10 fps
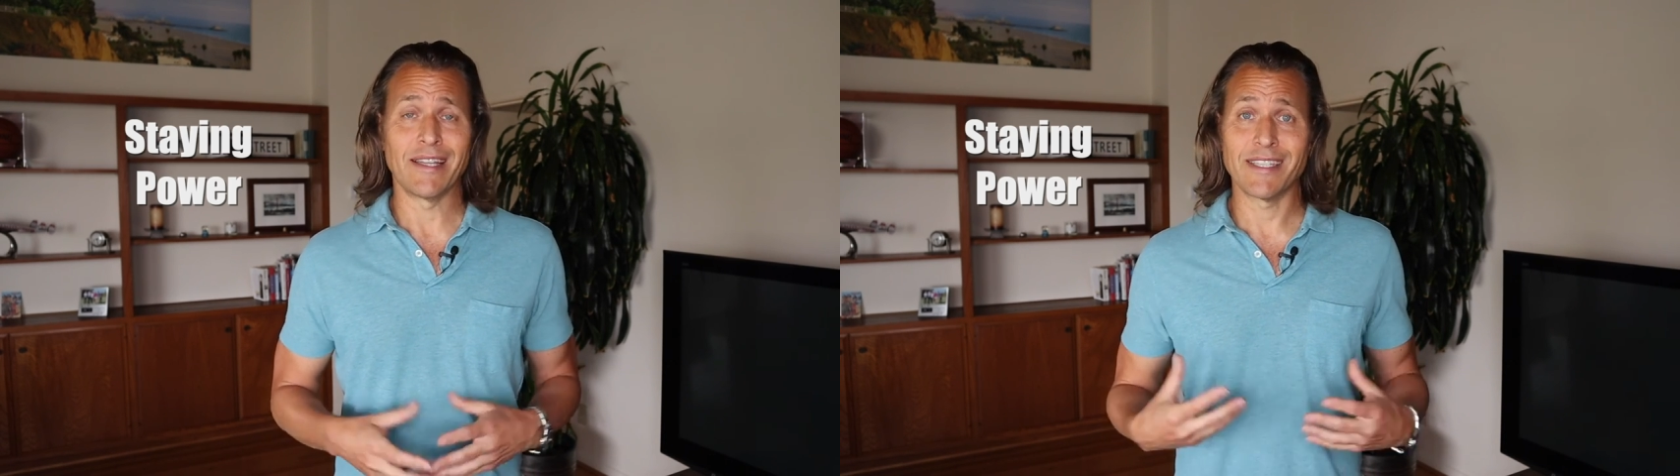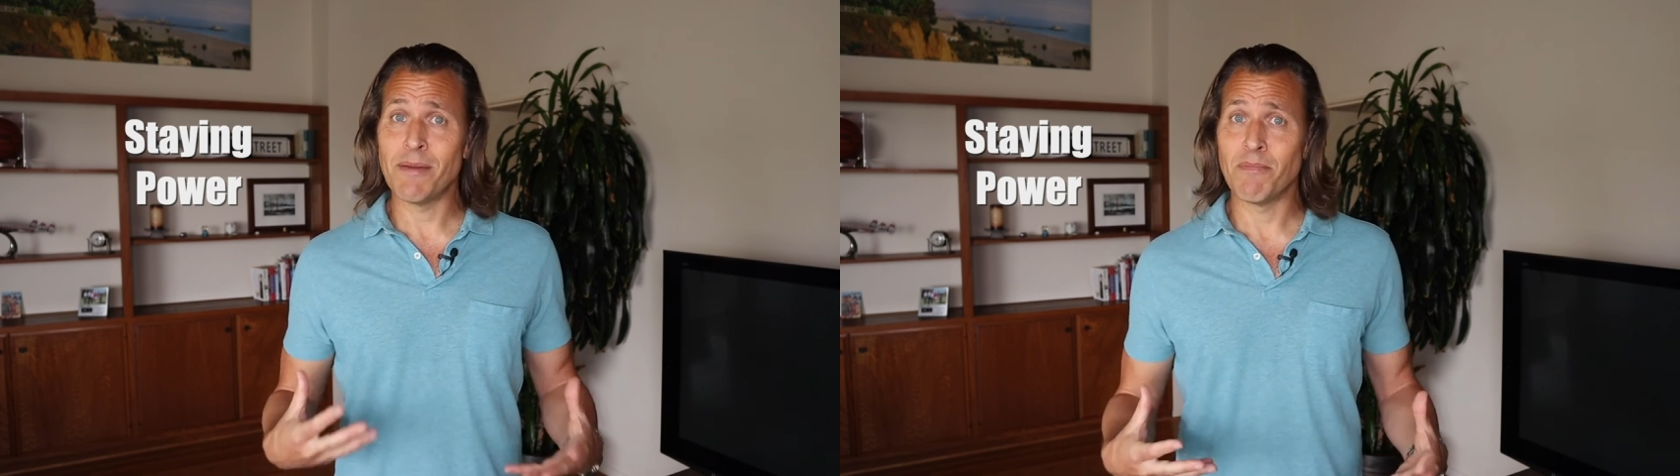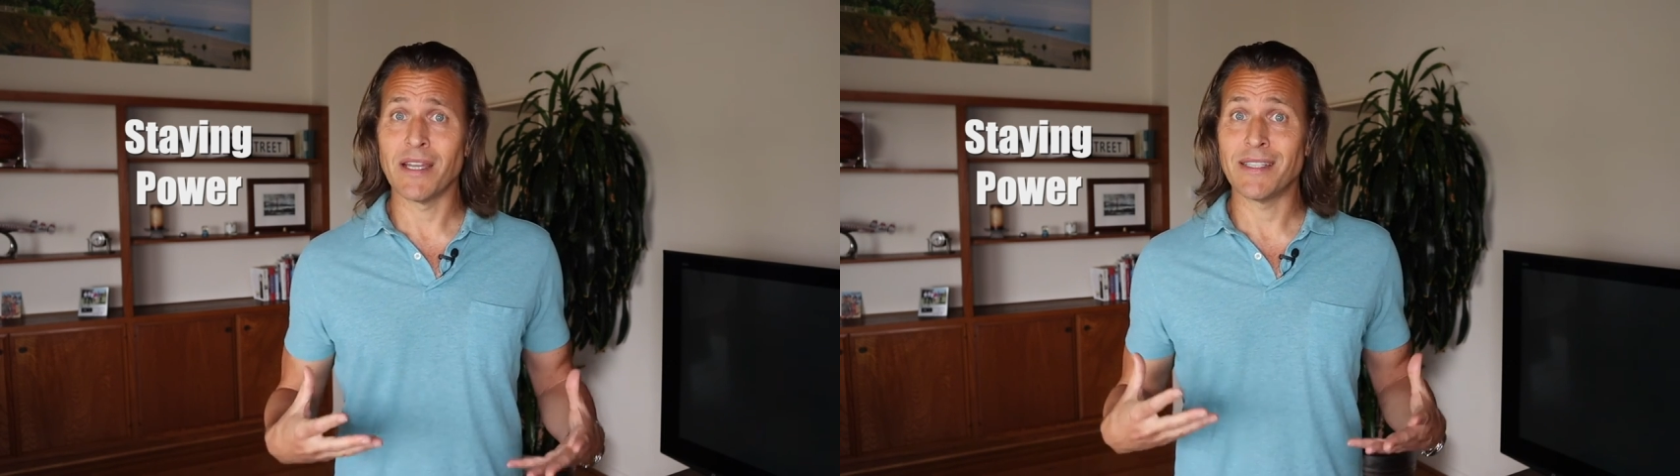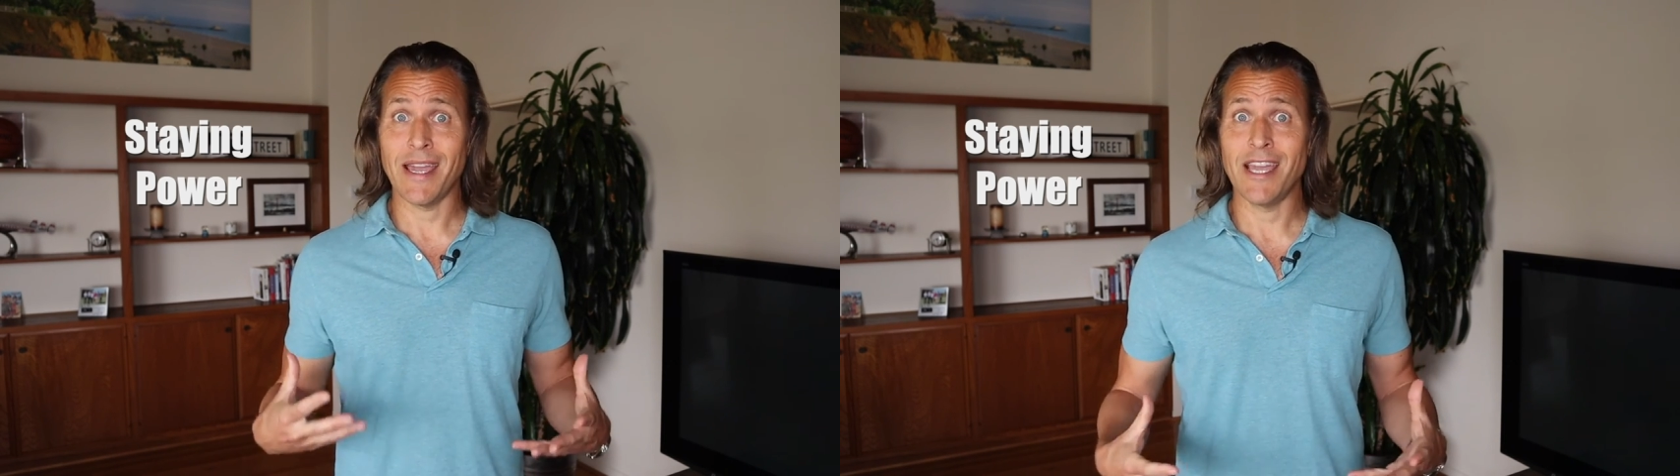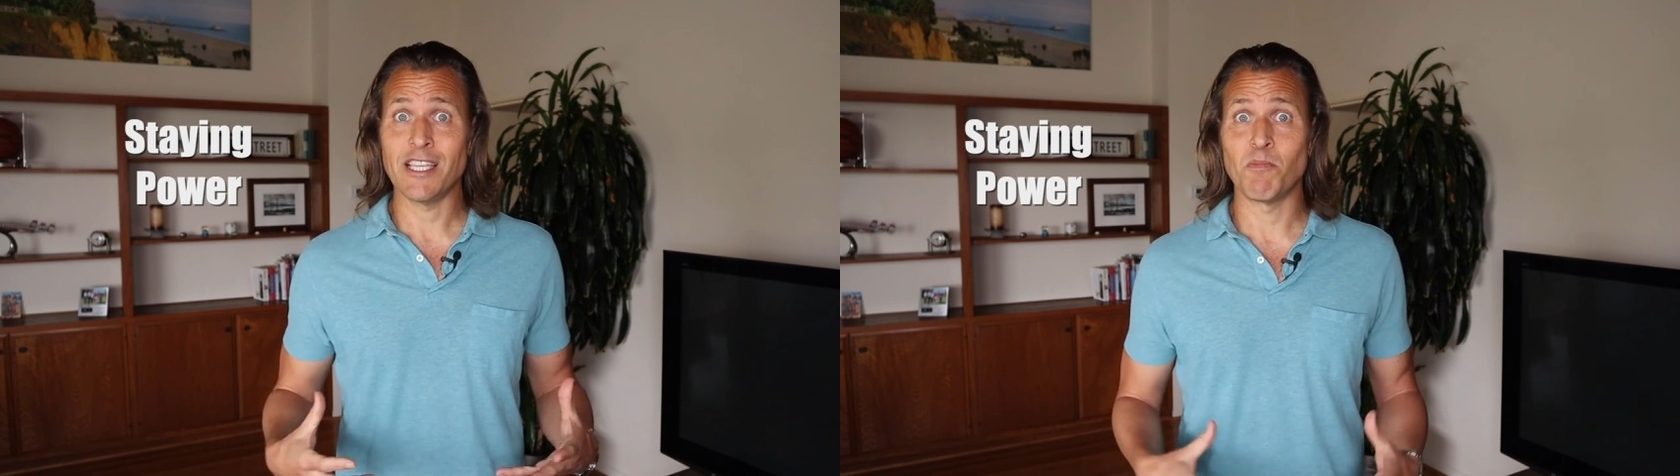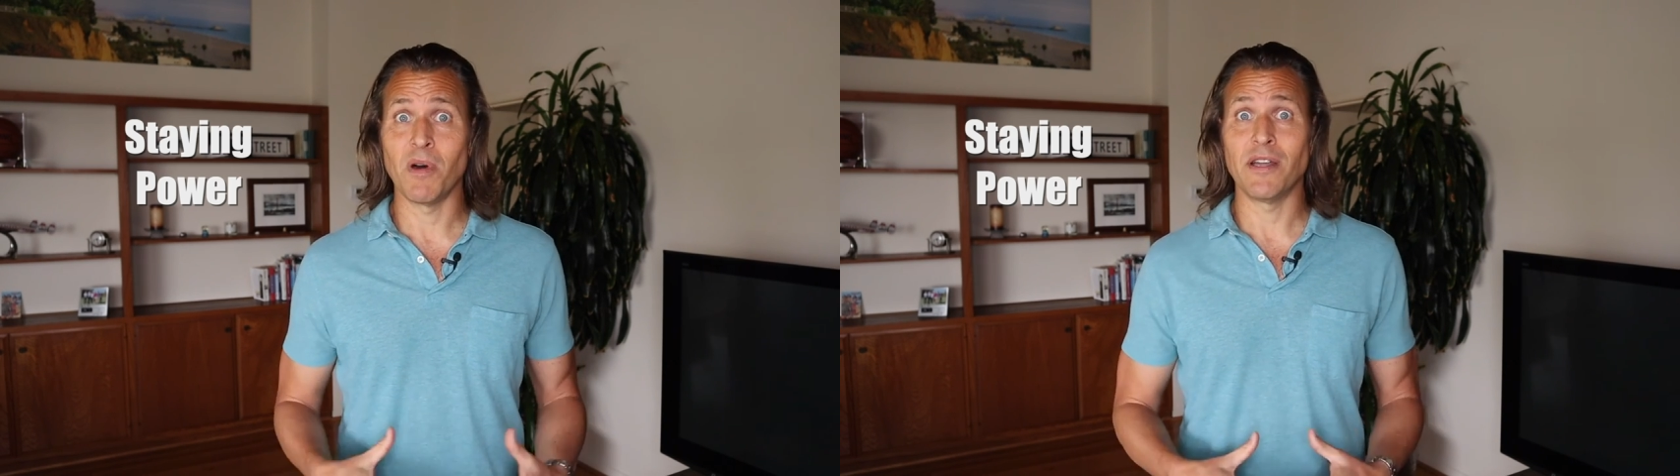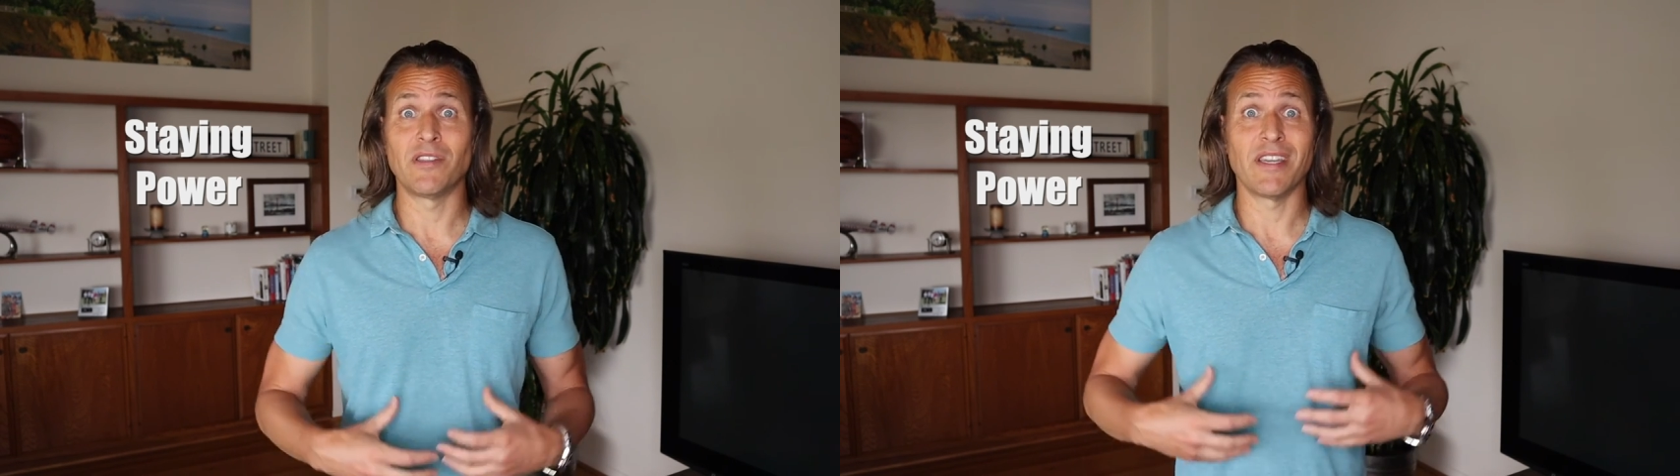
to keep my taste buds